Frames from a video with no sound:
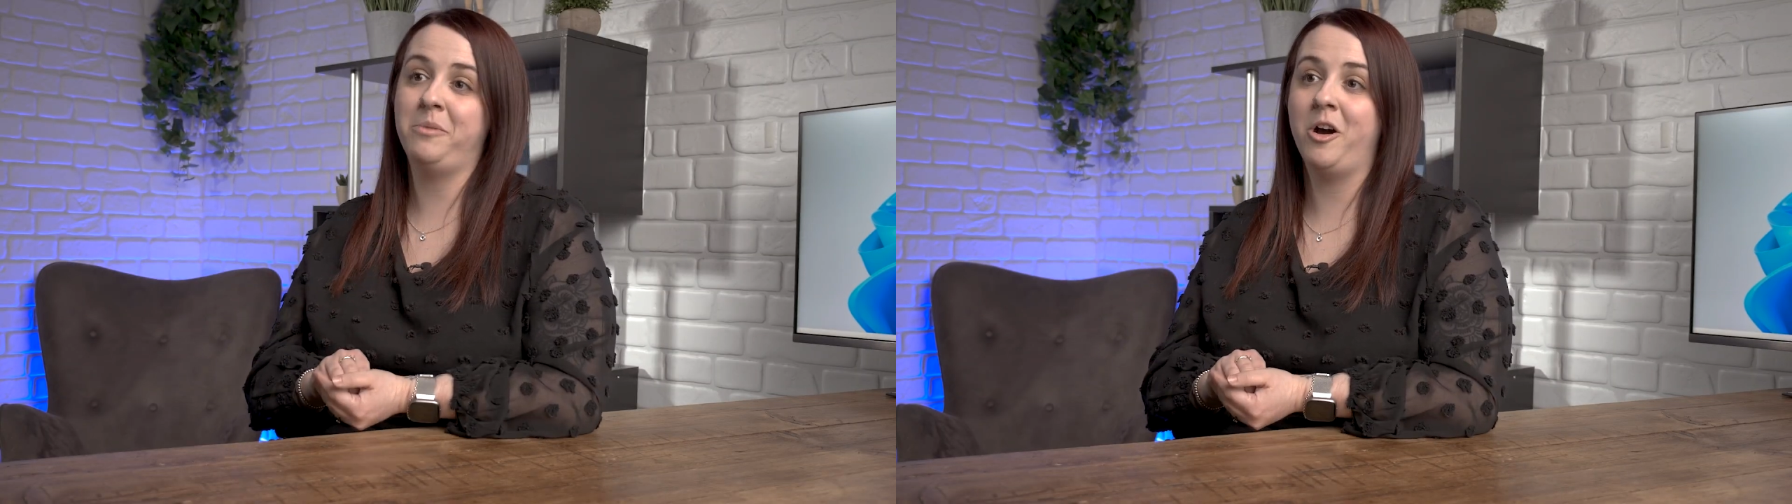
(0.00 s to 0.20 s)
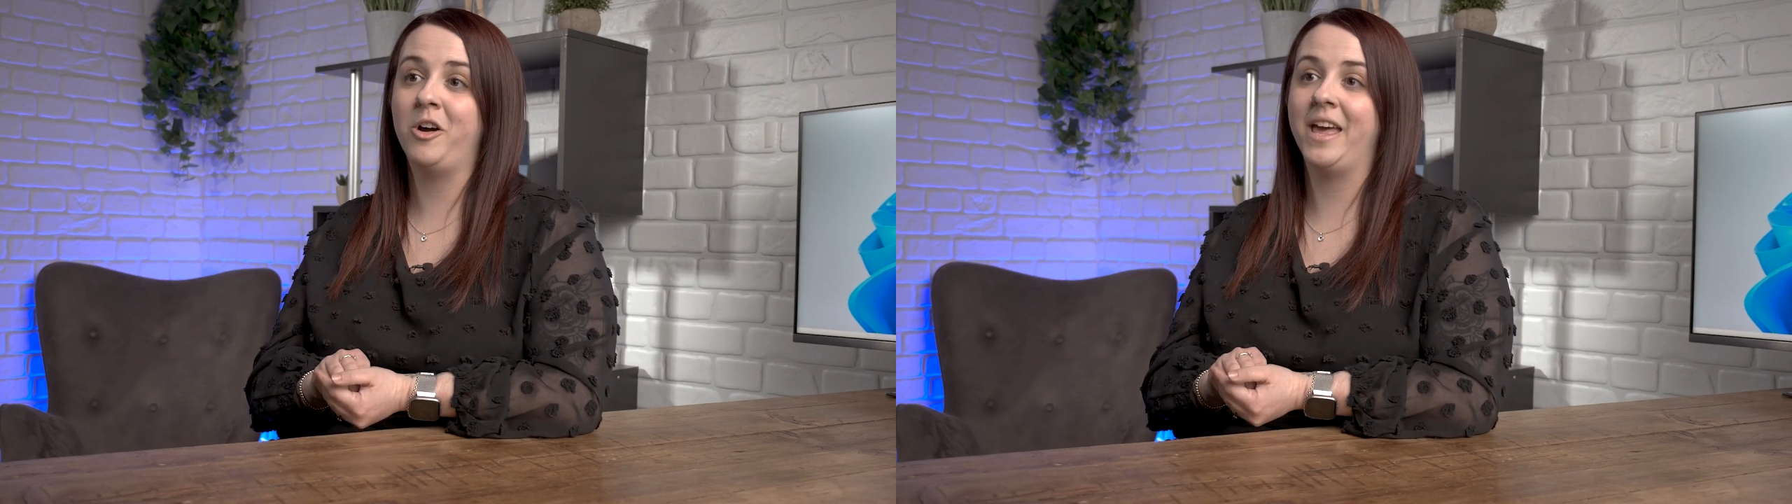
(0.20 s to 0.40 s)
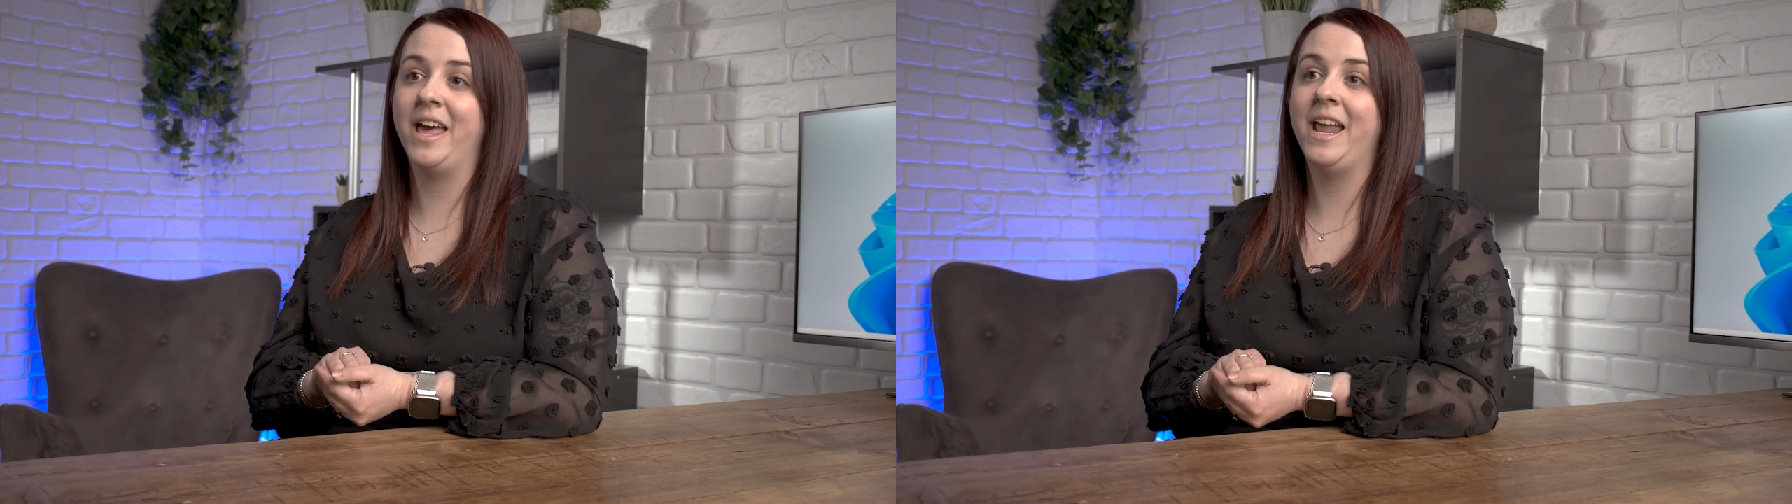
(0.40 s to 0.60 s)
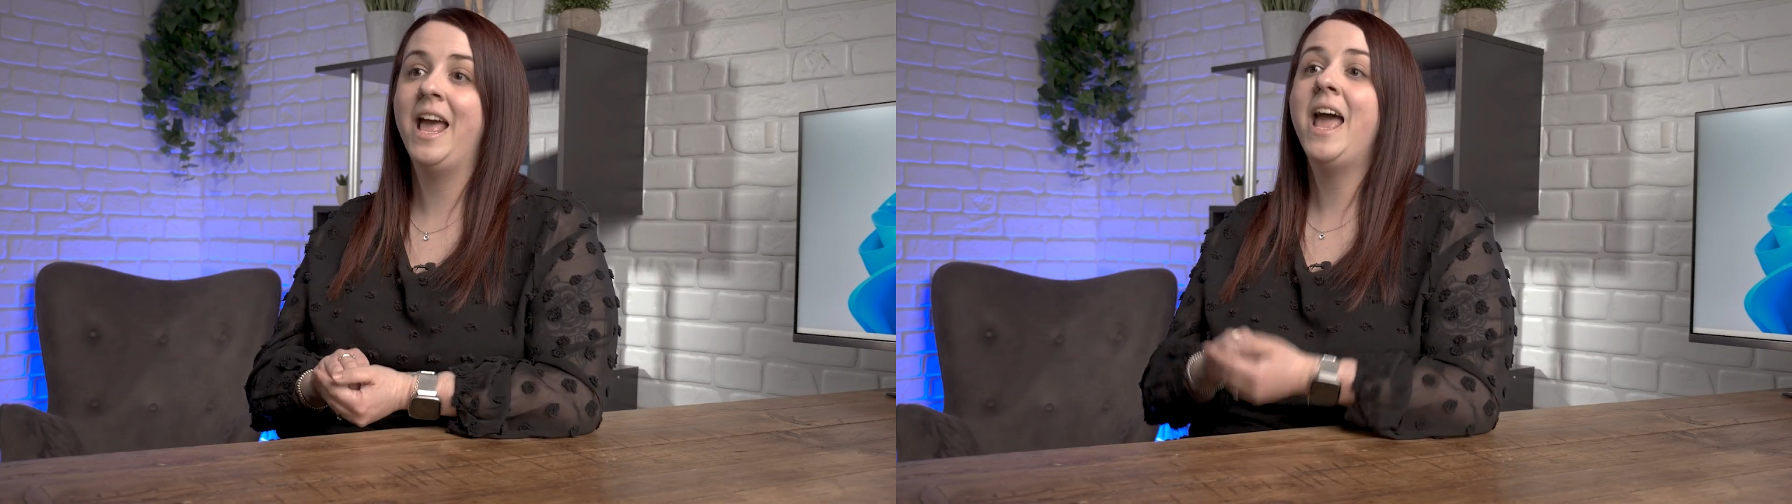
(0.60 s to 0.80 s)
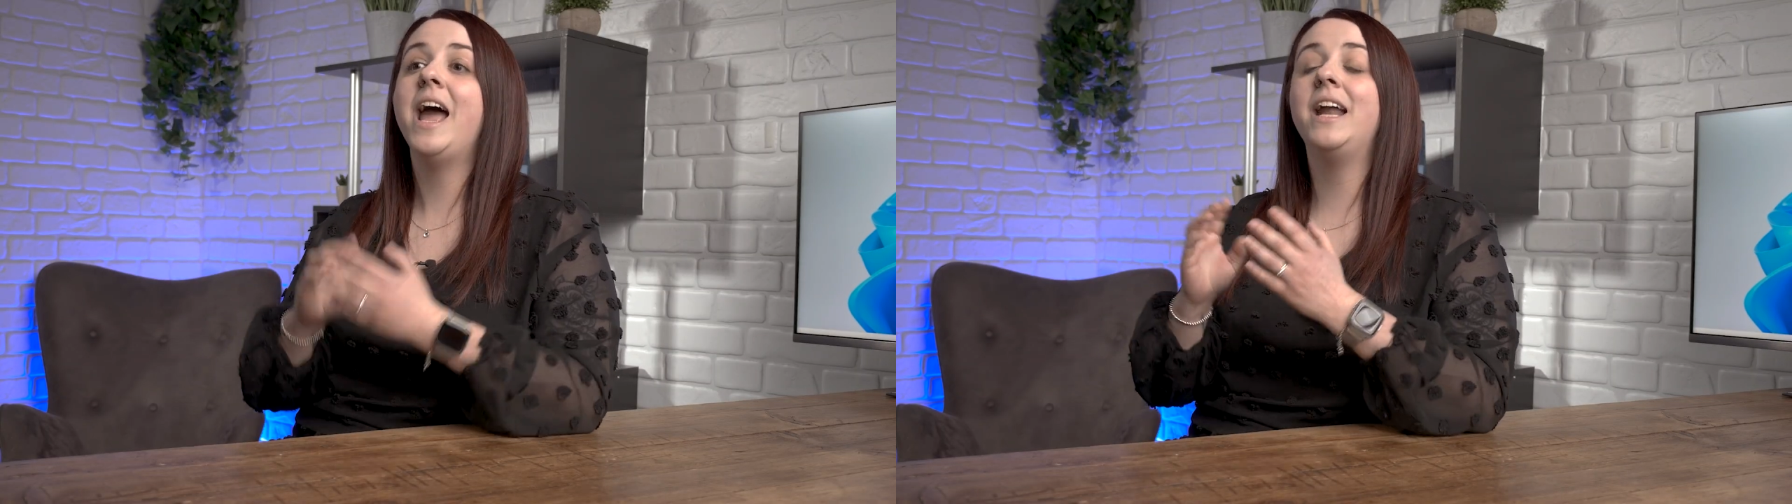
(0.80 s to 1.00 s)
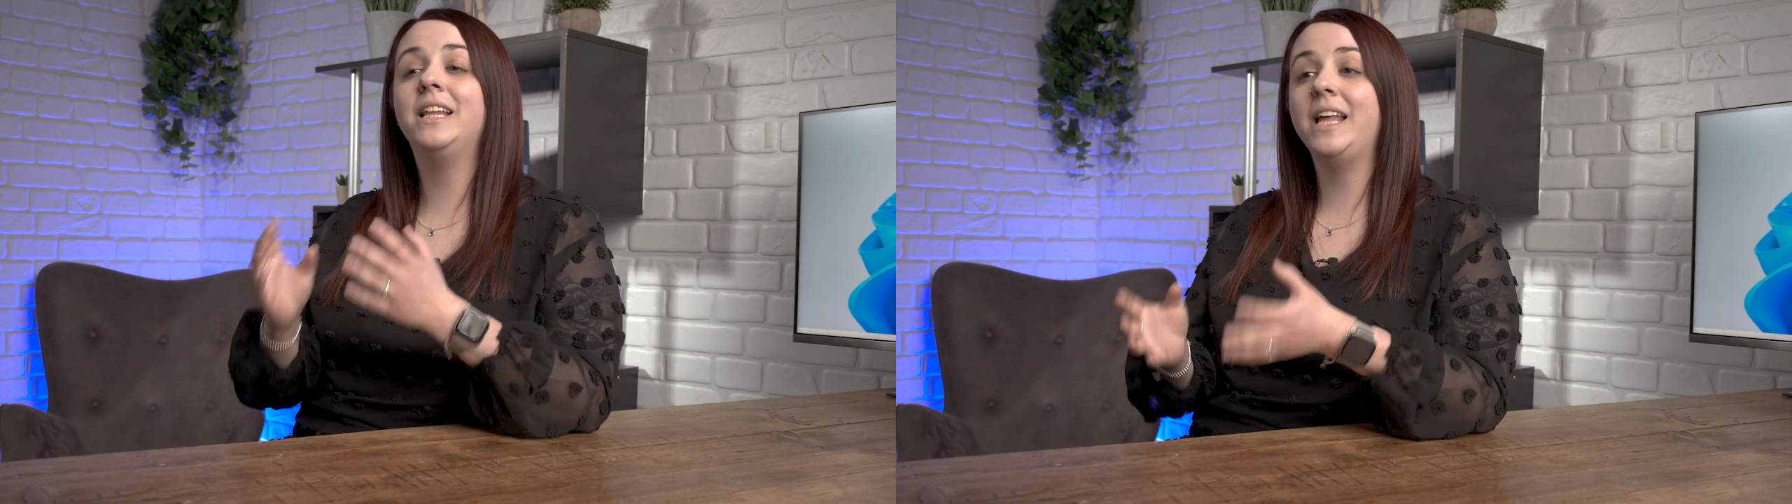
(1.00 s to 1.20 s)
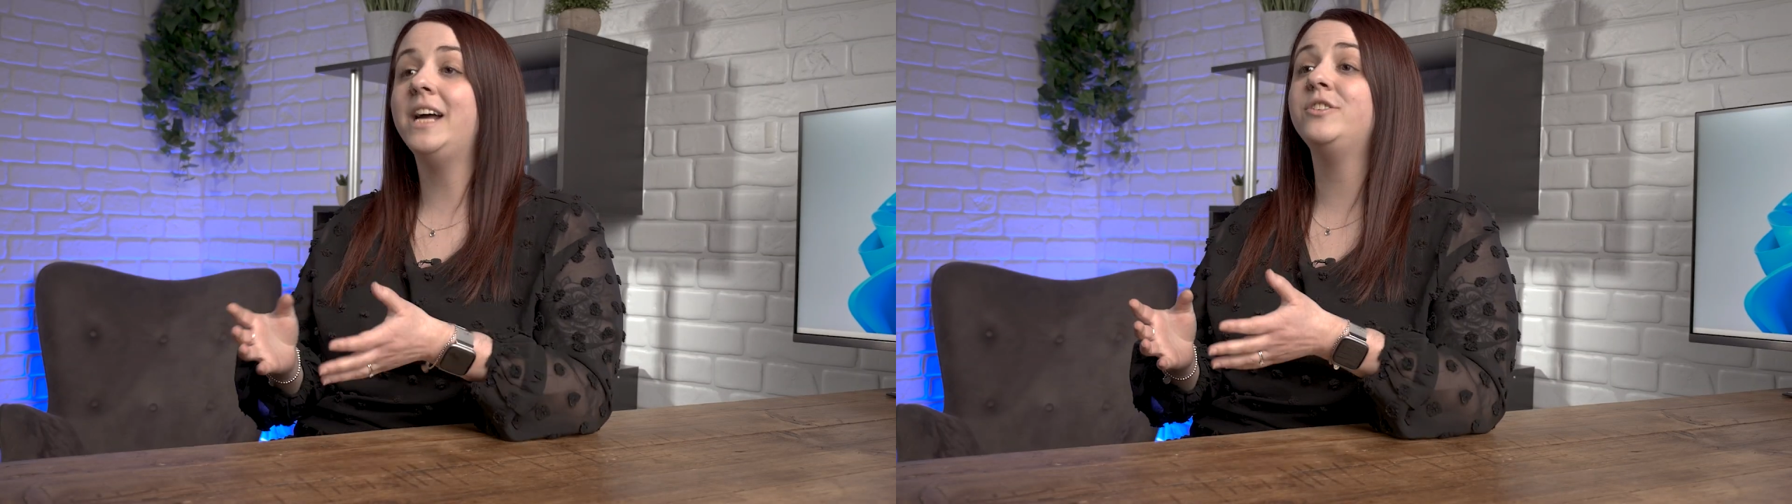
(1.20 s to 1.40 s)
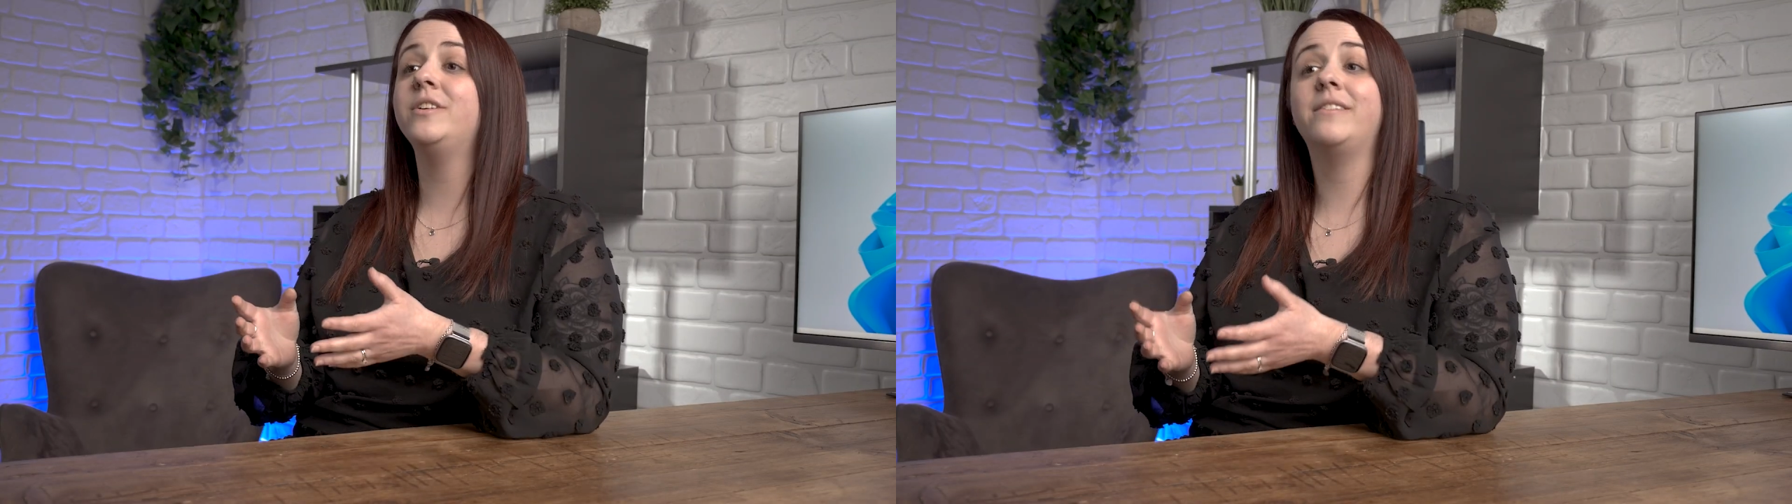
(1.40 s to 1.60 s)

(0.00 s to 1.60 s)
pocket and allows you to